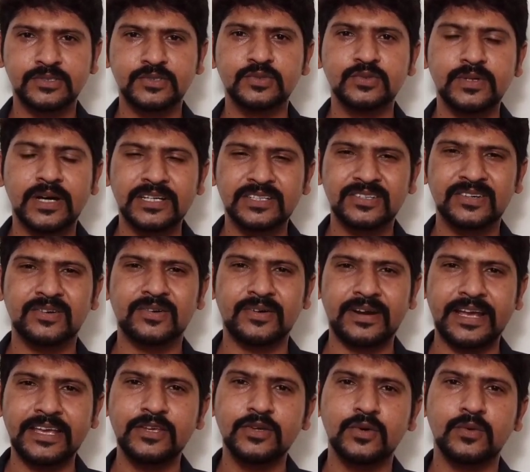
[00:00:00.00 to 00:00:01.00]
do not
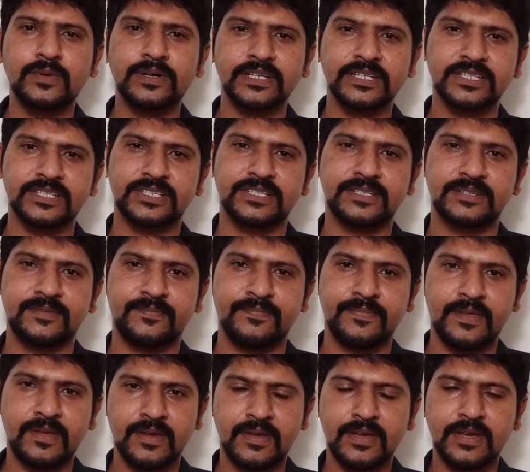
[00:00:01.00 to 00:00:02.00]
cry over it.
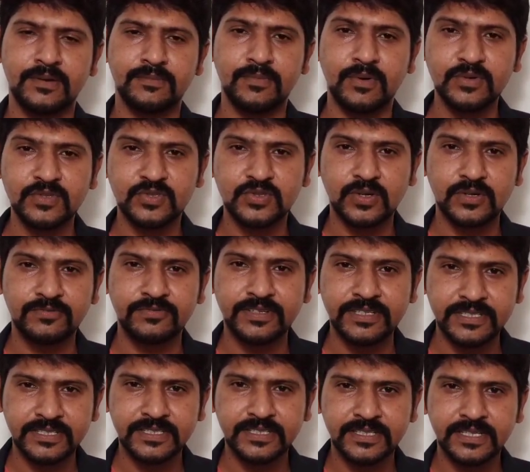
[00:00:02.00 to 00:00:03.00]
Most
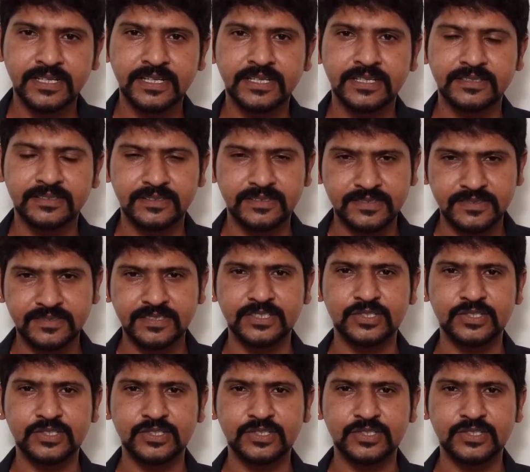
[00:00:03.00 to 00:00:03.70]
often this